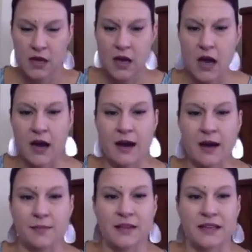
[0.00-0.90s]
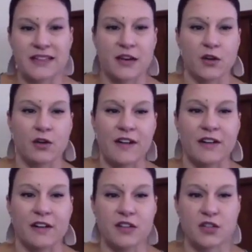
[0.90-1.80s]
container
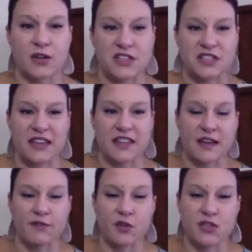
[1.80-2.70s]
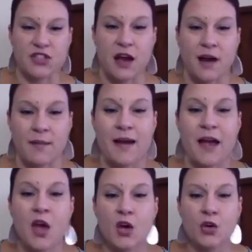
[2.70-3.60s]
around it. So I just say that for some
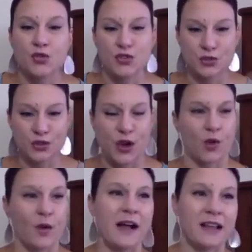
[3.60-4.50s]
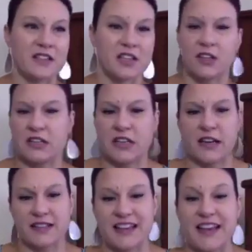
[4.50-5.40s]
who do go, well, it's the
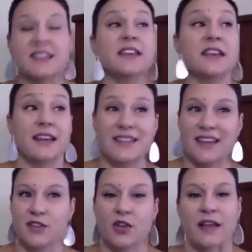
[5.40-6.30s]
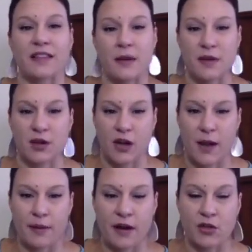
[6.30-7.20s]
data says, yes, and don't let that be your cop
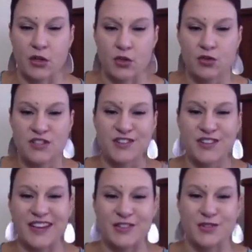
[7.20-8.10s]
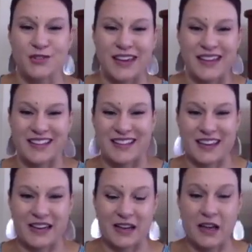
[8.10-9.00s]
out. You still get to take the
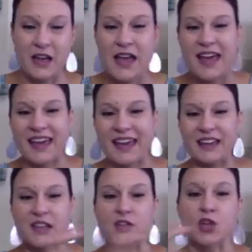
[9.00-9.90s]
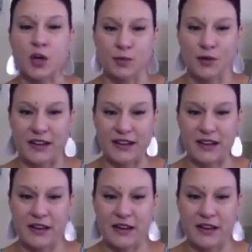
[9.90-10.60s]
data and interpret it